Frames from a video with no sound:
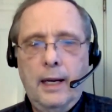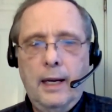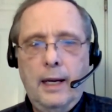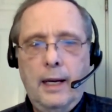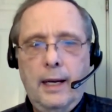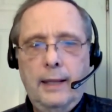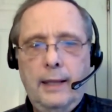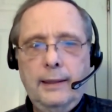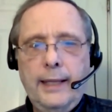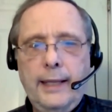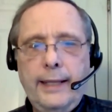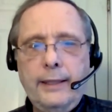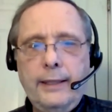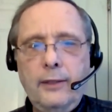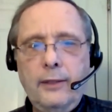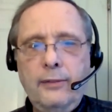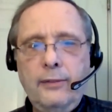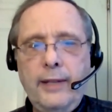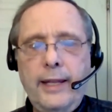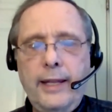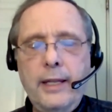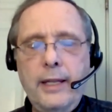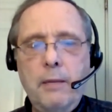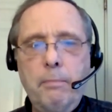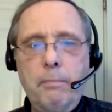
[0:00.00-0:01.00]
I'd like to
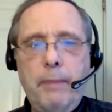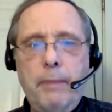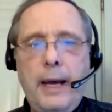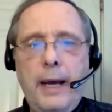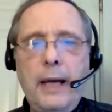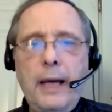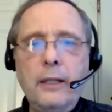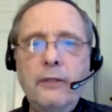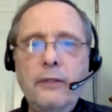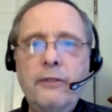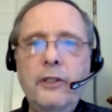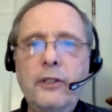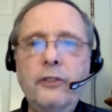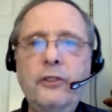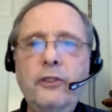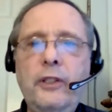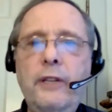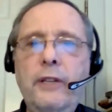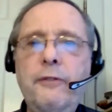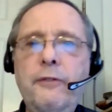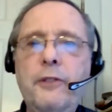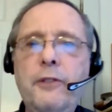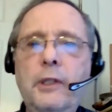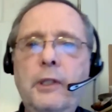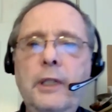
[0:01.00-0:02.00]
say that
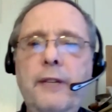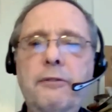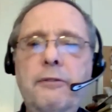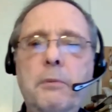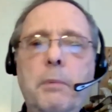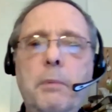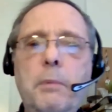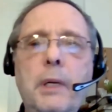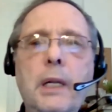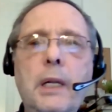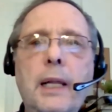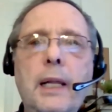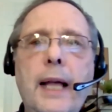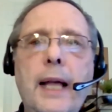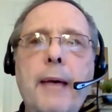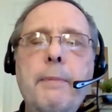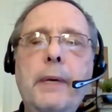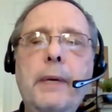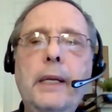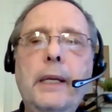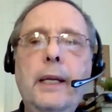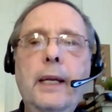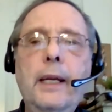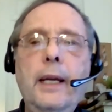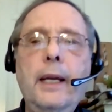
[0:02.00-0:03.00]
Biodiversity for a Livable
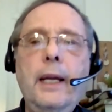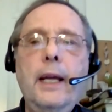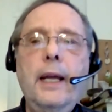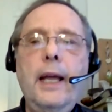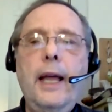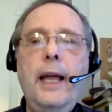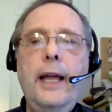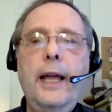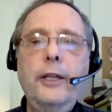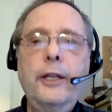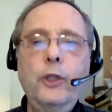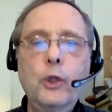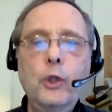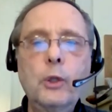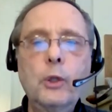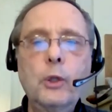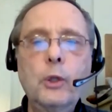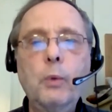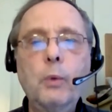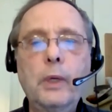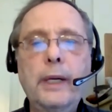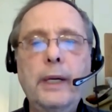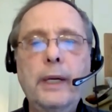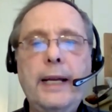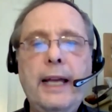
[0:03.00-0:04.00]
Climate and your
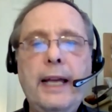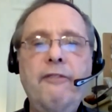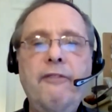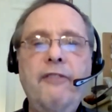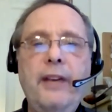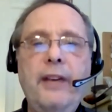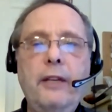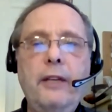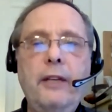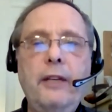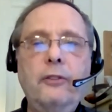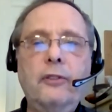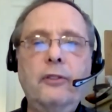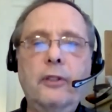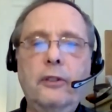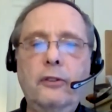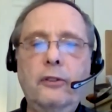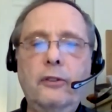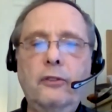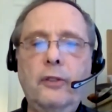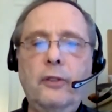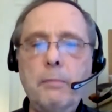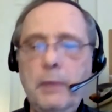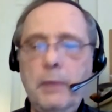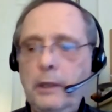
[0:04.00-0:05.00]
work have faced a
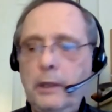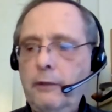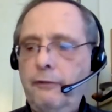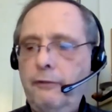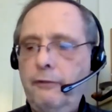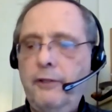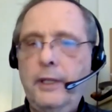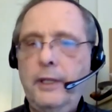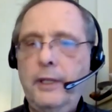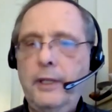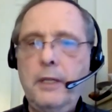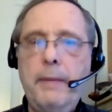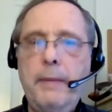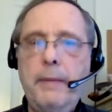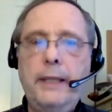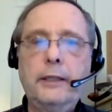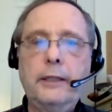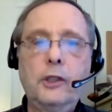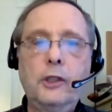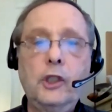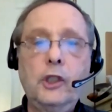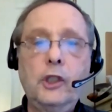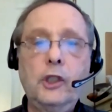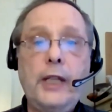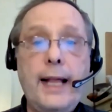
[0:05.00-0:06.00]
similar
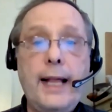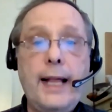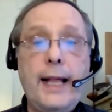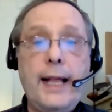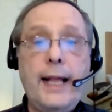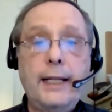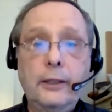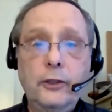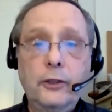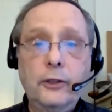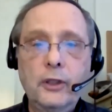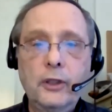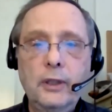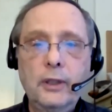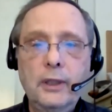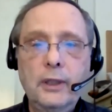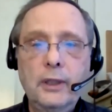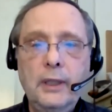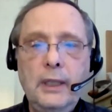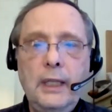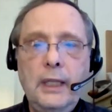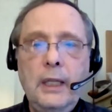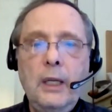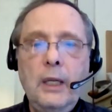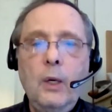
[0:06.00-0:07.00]
fundamental challenge.
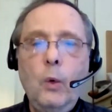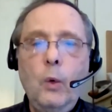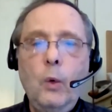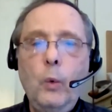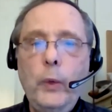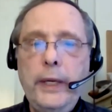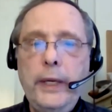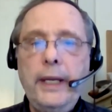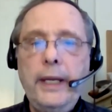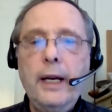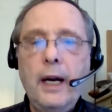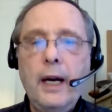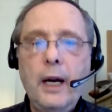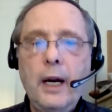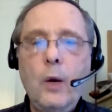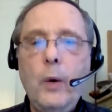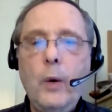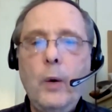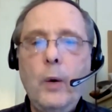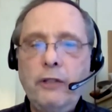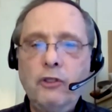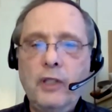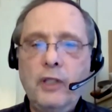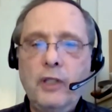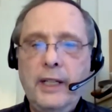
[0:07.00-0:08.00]
We are
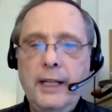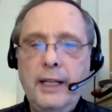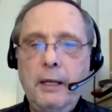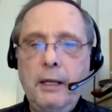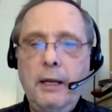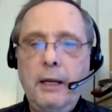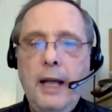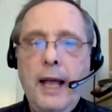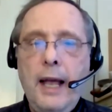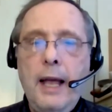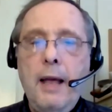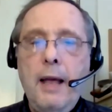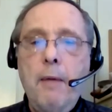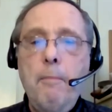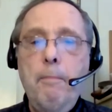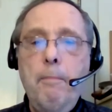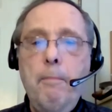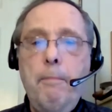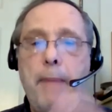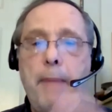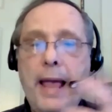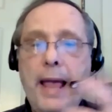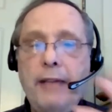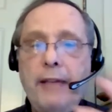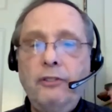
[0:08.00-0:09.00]
questioning
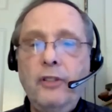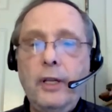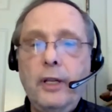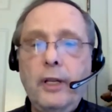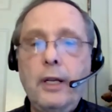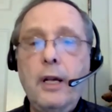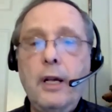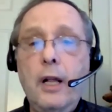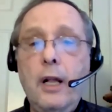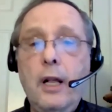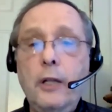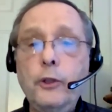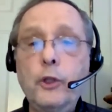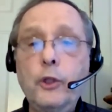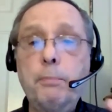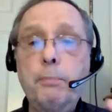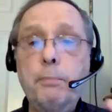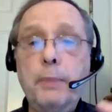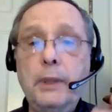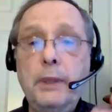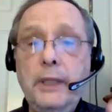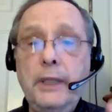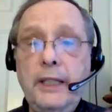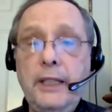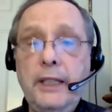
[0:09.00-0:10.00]
basic cultural
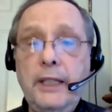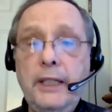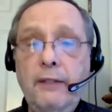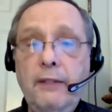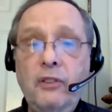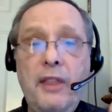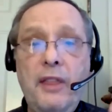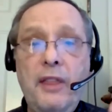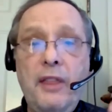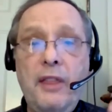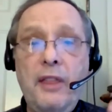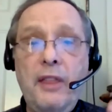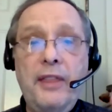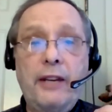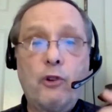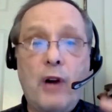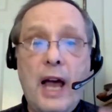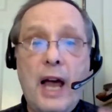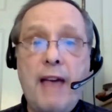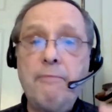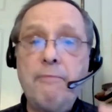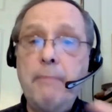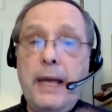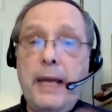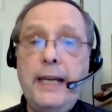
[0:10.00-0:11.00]
beliefs that
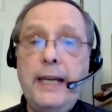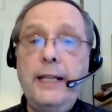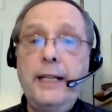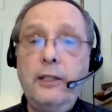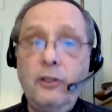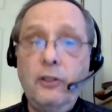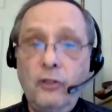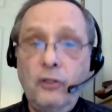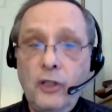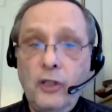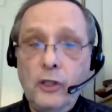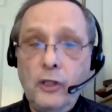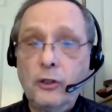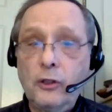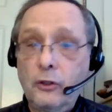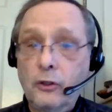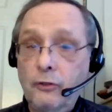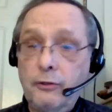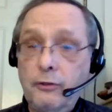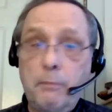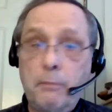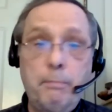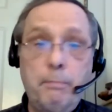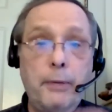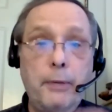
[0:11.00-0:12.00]
drive many
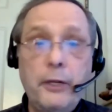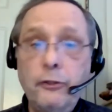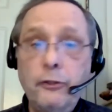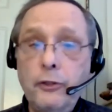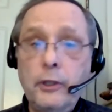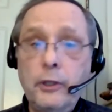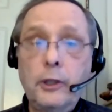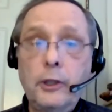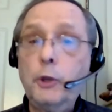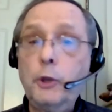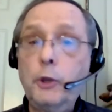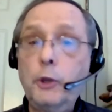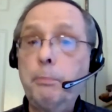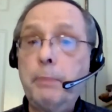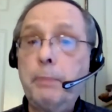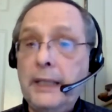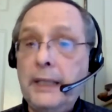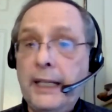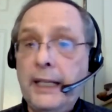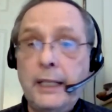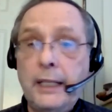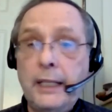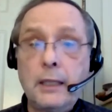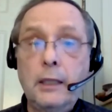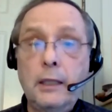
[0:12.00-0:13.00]
decisions from personal to
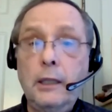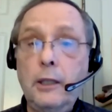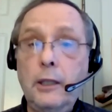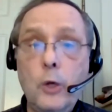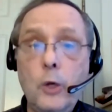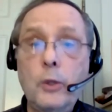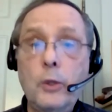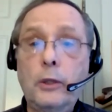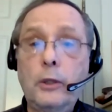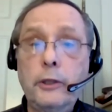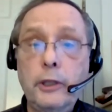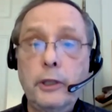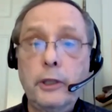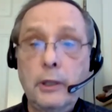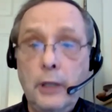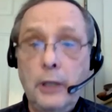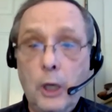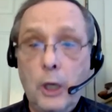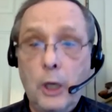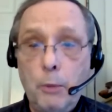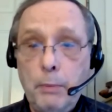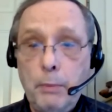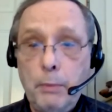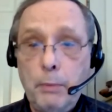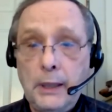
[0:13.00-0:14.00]
political, local to
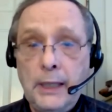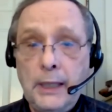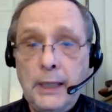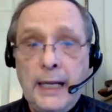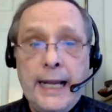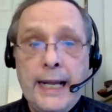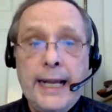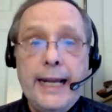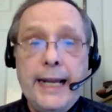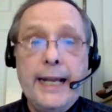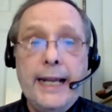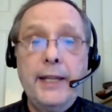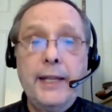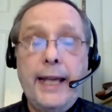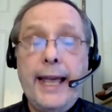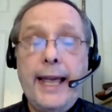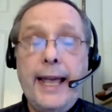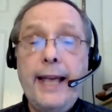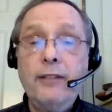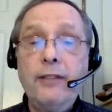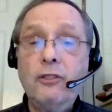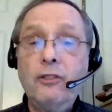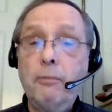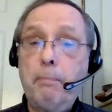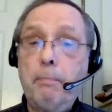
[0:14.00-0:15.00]
global. In the
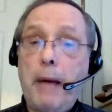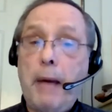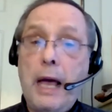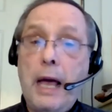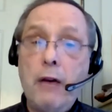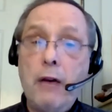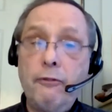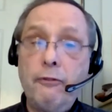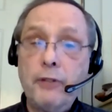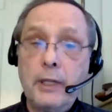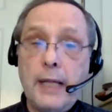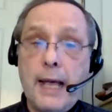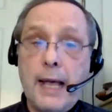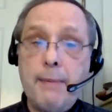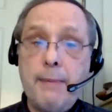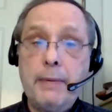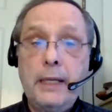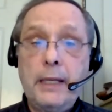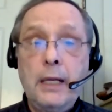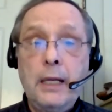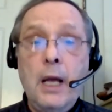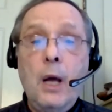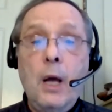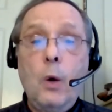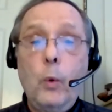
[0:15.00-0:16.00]
case of Bio for
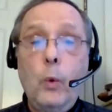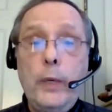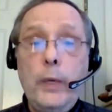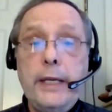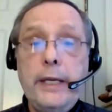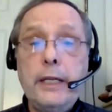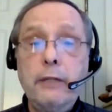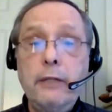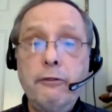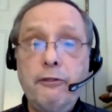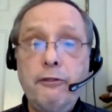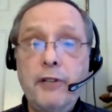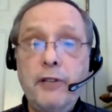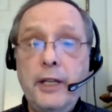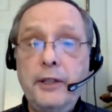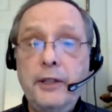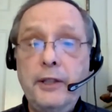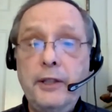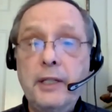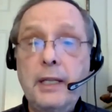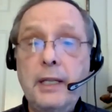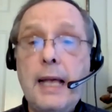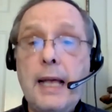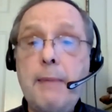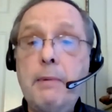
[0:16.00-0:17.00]
Climate, we confront
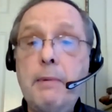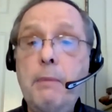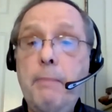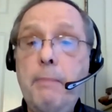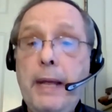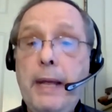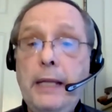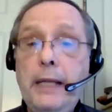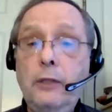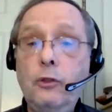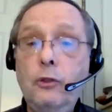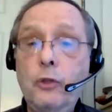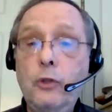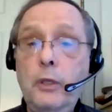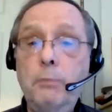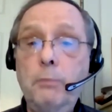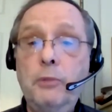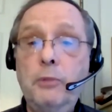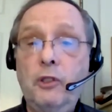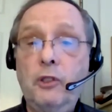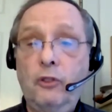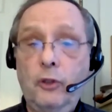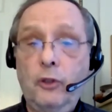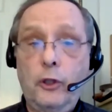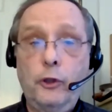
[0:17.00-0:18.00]
the climate mainstream's
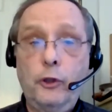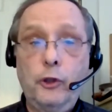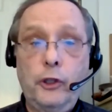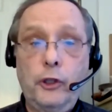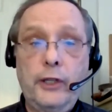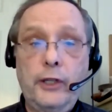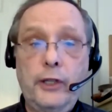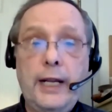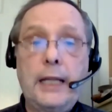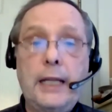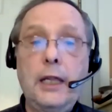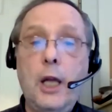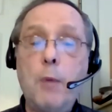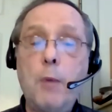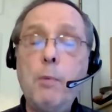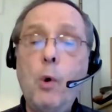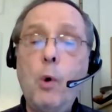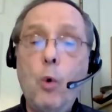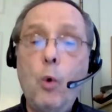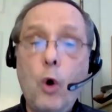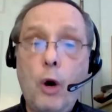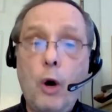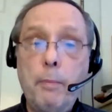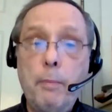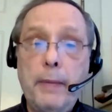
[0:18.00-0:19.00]
assertion that global
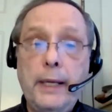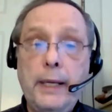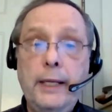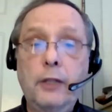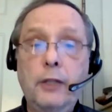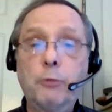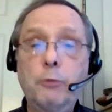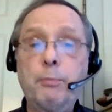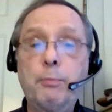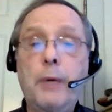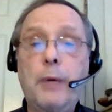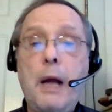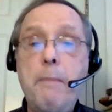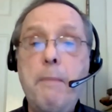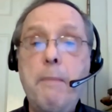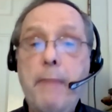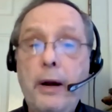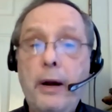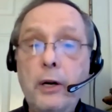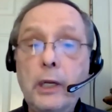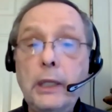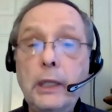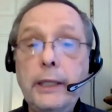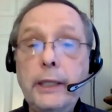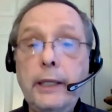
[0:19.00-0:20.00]
warming is
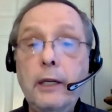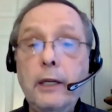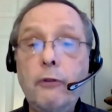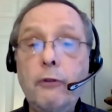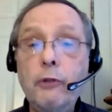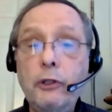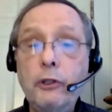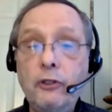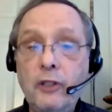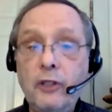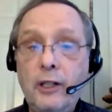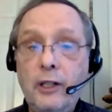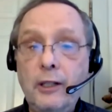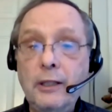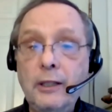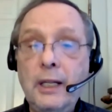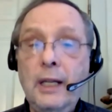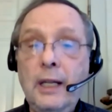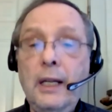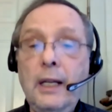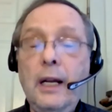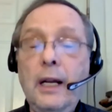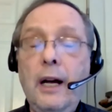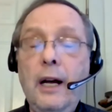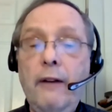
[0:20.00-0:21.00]
primarily a result
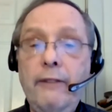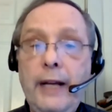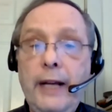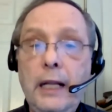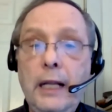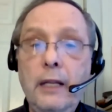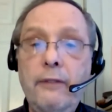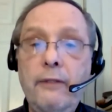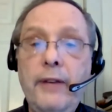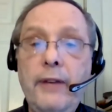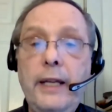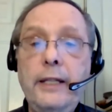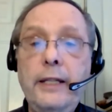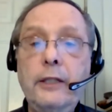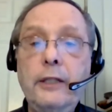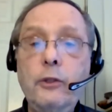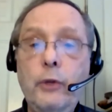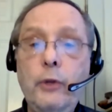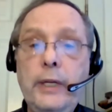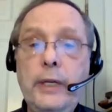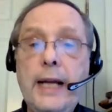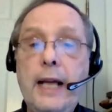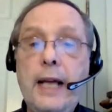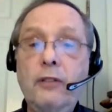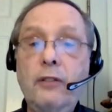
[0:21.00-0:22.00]
of elevated
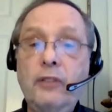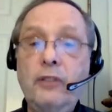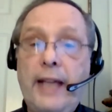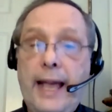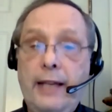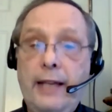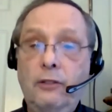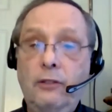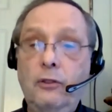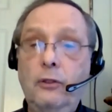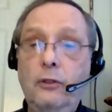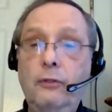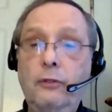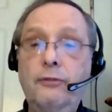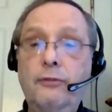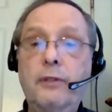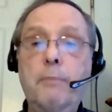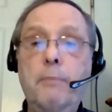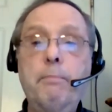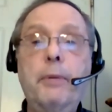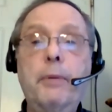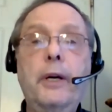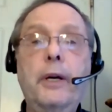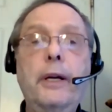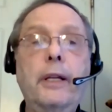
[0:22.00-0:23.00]
greenhouse gases
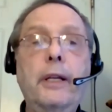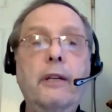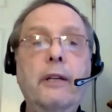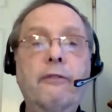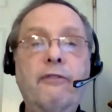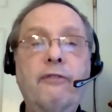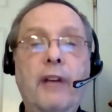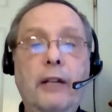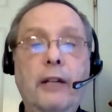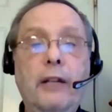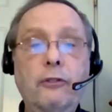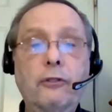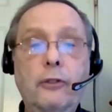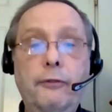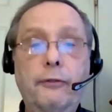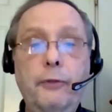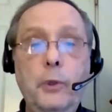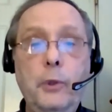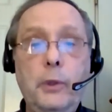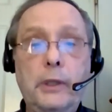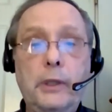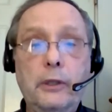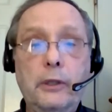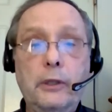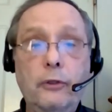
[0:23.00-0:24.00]
from burning of fossil
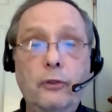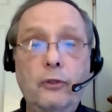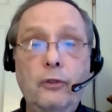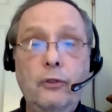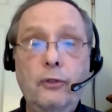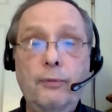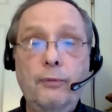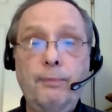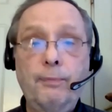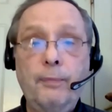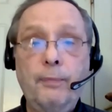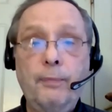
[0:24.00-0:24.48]
fuels.